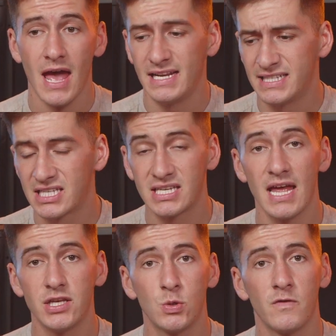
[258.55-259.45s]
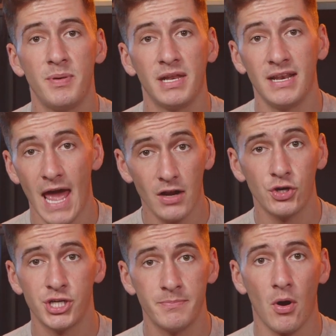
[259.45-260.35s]
and it's said to have been an
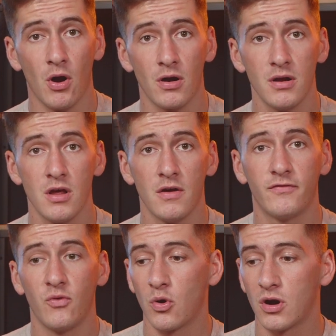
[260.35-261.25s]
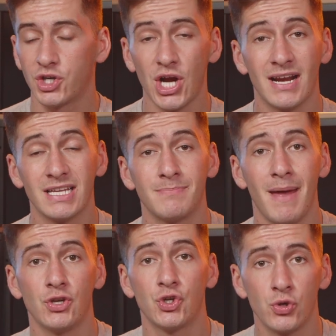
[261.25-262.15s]
energy bar for China's
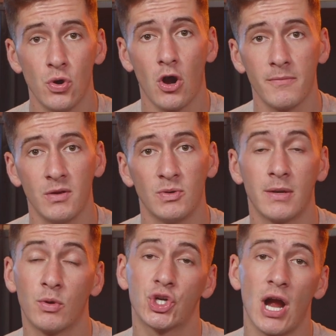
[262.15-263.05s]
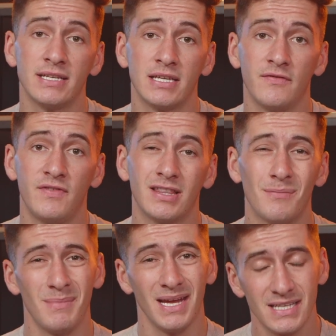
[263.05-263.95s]
Manchu army when they were trying to defeat the
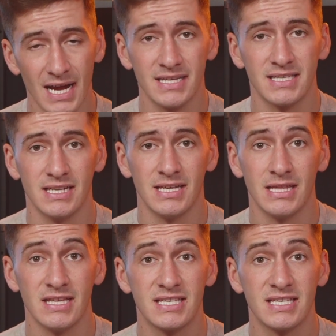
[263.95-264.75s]
Ming dynasty in the